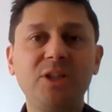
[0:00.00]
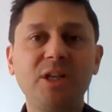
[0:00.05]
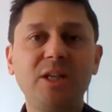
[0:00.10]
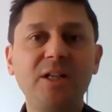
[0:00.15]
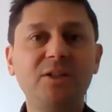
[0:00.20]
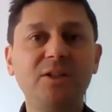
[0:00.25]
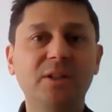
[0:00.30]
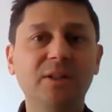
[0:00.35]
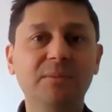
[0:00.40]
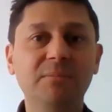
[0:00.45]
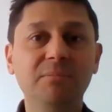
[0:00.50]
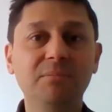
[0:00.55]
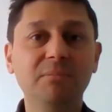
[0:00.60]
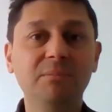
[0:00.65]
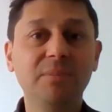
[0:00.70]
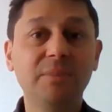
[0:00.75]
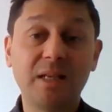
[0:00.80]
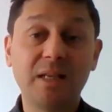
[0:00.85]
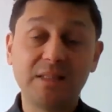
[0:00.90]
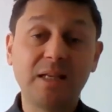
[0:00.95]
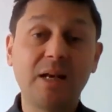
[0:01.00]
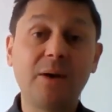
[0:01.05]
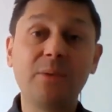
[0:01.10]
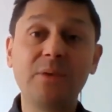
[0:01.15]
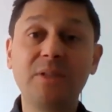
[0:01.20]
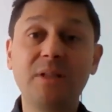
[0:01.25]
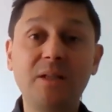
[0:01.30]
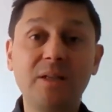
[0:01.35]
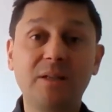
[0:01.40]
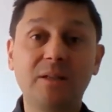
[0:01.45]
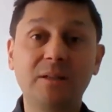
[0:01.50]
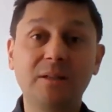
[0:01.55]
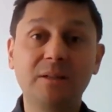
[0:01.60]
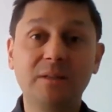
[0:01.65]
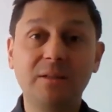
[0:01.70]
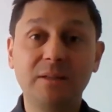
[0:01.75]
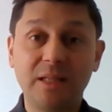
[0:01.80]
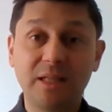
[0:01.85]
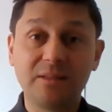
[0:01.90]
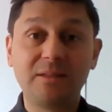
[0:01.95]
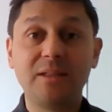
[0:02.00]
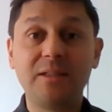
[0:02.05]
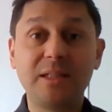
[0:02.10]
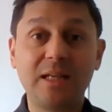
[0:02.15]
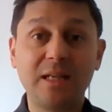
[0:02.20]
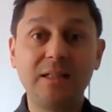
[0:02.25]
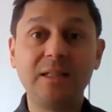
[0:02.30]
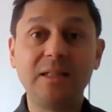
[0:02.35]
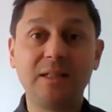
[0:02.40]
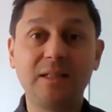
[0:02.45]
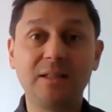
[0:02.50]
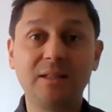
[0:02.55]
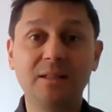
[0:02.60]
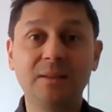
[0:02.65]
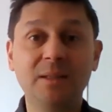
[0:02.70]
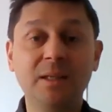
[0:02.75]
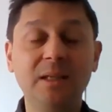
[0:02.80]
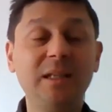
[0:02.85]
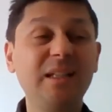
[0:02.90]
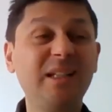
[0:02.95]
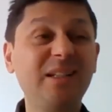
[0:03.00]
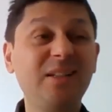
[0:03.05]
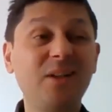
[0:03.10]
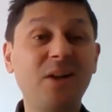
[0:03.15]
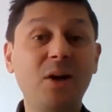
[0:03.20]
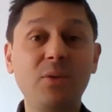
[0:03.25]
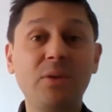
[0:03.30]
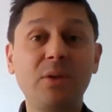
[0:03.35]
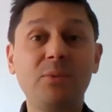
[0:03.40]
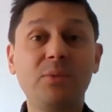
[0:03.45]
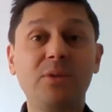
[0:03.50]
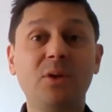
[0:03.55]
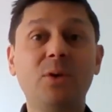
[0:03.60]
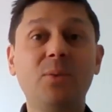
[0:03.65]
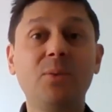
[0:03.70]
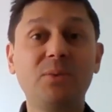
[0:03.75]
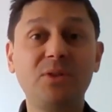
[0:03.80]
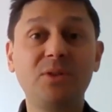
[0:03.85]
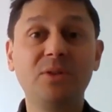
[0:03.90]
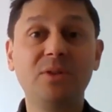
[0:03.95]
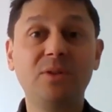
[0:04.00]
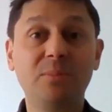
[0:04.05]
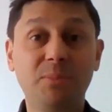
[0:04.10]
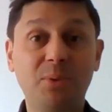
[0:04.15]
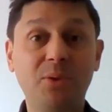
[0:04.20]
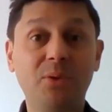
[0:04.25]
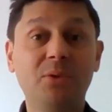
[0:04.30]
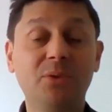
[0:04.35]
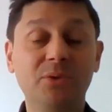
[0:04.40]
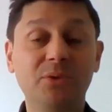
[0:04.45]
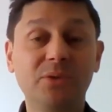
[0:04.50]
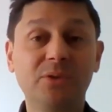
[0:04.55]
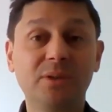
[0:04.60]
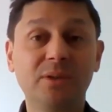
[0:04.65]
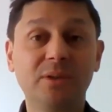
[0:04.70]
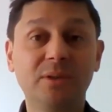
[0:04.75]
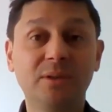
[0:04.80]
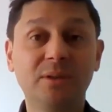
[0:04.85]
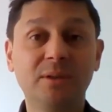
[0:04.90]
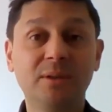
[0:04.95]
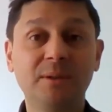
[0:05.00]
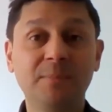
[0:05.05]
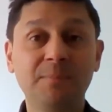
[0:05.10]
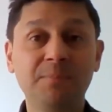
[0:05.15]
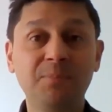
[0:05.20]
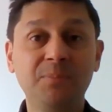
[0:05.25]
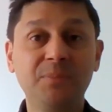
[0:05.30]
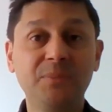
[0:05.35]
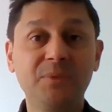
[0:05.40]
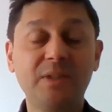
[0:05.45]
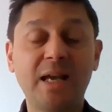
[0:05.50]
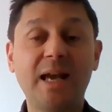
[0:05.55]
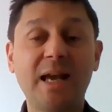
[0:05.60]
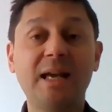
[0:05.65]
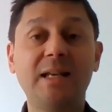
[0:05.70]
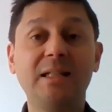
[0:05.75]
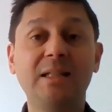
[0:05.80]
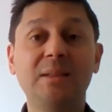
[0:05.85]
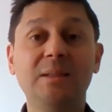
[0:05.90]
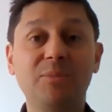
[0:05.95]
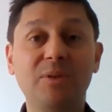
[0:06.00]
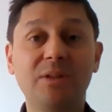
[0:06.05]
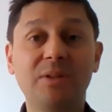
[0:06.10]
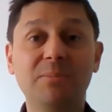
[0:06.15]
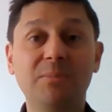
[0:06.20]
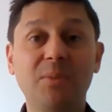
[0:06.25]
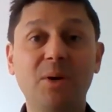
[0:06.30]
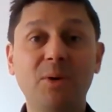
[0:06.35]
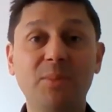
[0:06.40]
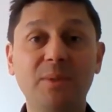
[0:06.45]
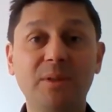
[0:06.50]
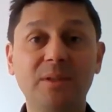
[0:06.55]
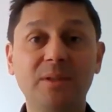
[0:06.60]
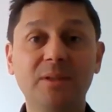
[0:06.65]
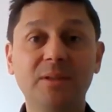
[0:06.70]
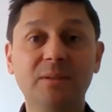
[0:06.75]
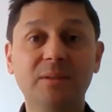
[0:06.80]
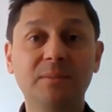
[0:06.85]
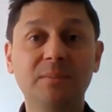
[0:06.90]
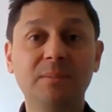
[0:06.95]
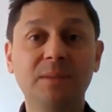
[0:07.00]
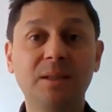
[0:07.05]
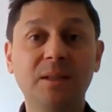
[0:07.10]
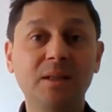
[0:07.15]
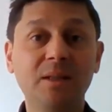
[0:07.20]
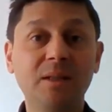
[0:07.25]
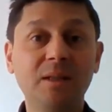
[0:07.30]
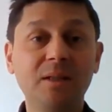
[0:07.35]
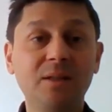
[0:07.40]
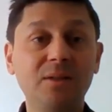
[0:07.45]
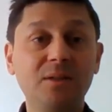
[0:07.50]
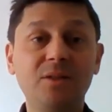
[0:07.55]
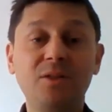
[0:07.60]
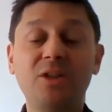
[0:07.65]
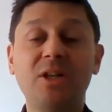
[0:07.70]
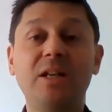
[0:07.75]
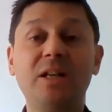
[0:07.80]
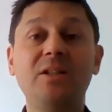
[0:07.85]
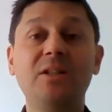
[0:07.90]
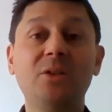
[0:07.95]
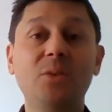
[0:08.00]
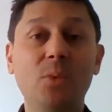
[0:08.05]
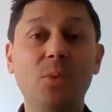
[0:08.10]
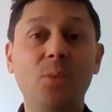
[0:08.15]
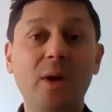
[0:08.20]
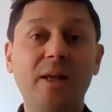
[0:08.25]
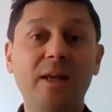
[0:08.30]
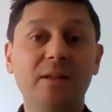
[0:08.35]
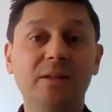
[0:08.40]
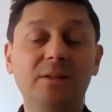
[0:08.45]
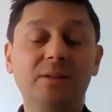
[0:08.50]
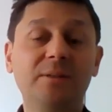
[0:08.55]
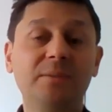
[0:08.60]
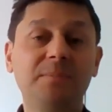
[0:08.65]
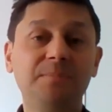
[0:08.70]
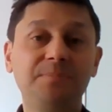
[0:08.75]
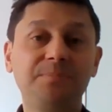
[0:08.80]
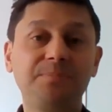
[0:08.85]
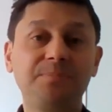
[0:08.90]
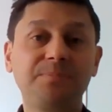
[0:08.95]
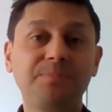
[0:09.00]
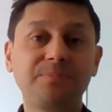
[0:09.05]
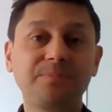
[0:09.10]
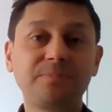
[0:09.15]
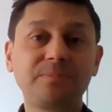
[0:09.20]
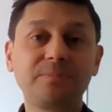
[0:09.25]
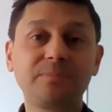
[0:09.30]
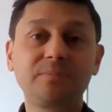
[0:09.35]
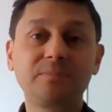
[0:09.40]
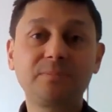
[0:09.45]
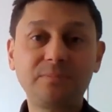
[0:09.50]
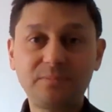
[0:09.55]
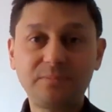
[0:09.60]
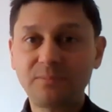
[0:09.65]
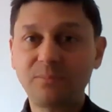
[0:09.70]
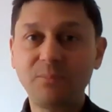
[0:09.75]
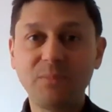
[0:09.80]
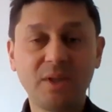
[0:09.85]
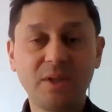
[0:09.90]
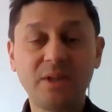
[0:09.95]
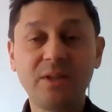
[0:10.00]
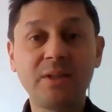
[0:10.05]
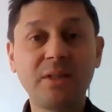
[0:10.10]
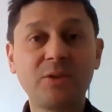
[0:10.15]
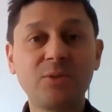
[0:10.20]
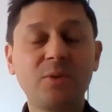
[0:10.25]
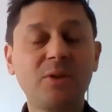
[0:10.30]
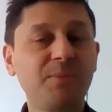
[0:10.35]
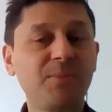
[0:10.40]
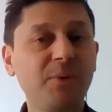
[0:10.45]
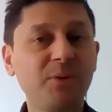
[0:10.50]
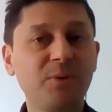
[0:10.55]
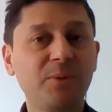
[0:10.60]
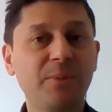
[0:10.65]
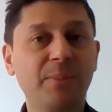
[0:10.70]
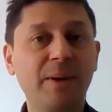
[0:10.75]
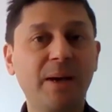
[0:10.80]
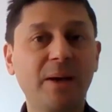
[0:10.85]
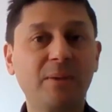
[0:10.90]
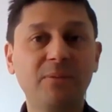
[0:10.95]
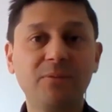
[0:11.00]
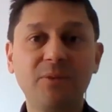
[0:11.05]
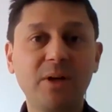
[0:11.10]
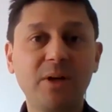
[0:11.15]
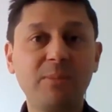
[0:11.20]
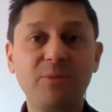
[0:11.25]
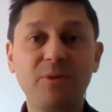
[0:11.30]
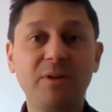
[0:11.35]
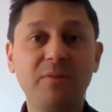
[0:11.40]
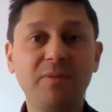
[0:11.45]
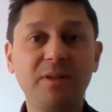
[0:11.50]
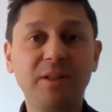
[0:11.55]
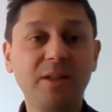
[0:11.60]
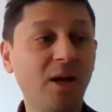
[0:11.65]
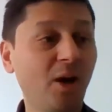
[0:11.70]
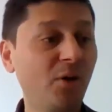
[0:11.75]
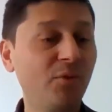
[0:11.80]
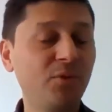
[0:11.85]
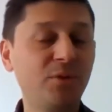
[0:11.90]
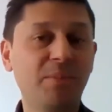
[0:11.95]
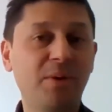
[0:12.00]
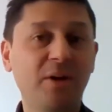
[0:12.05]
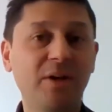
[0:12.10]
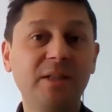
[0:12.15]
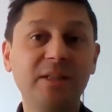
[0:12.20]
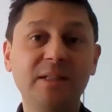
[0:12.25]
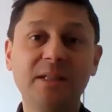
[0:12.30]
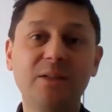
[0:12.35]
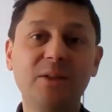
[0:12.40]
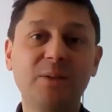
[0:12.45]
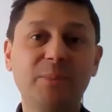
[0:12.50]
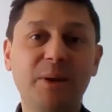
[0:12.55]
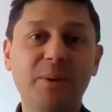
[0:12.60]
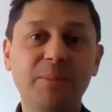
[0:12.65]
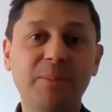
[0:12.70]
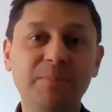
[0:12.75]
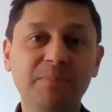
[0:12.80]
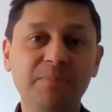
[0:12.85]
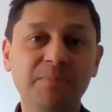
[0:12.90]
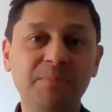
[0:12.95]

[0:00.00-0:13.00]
change it. That's how he learned. That's the technique. Didn't know there was an option to pause, to add in the present moment, to change his awareness. And that's what I spoke to him about very briefly over a pint down the pub.